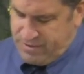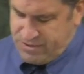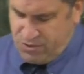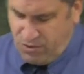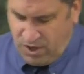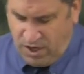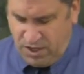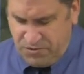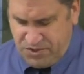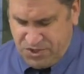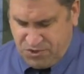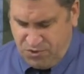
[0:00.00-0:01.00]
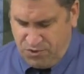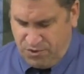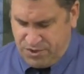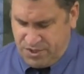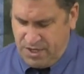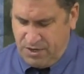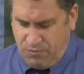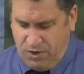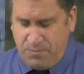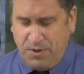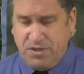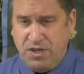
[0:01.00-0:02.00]
So God restores. What
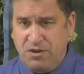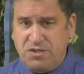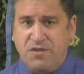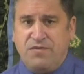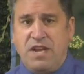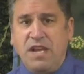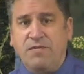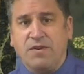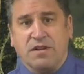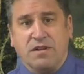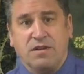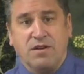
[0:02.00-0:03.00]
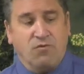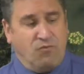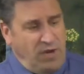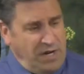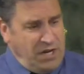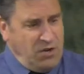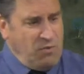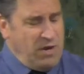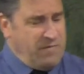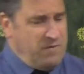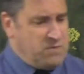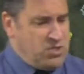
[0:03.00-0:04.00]
about the years of David? Running away
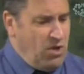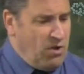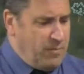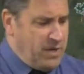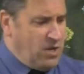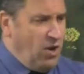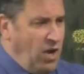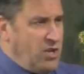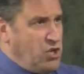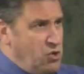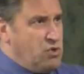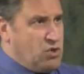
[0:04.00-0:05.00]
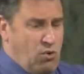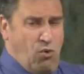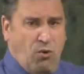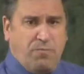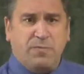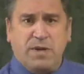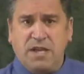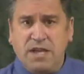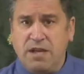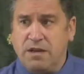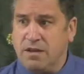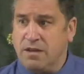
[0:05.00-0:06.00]
from Saul. But God, you told
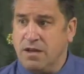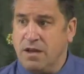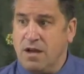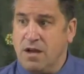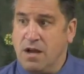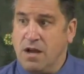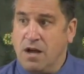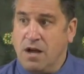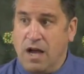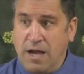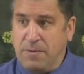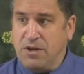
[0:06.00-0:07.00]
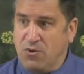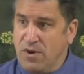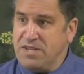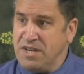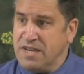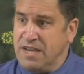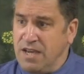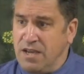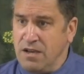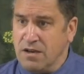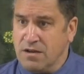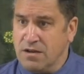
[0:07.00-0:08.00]
me I'm anointed
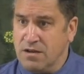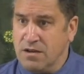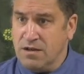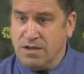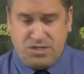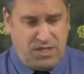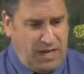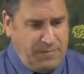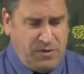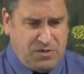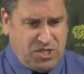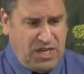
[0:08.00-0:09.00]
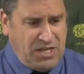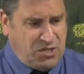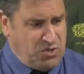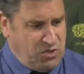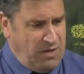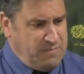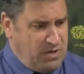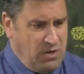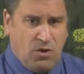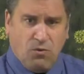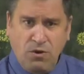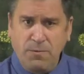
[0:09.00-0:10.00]
king. Samuel said so. So I'm,
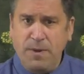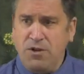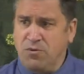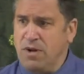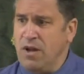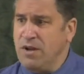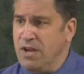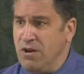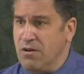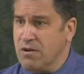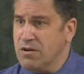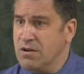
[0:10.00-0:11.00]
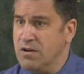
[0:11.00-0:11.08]
what am I doing out here?